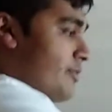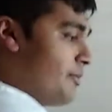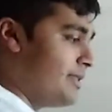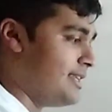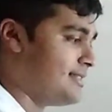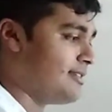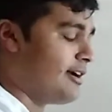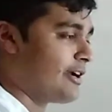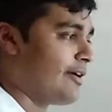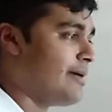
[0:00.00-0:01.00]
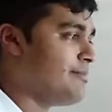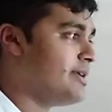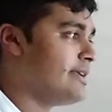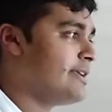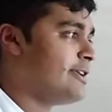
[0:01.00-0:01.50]
from this diagram.
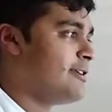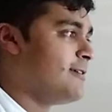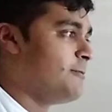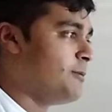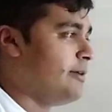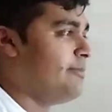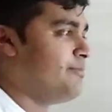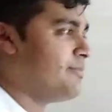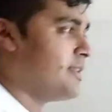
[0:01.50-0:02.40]
Well,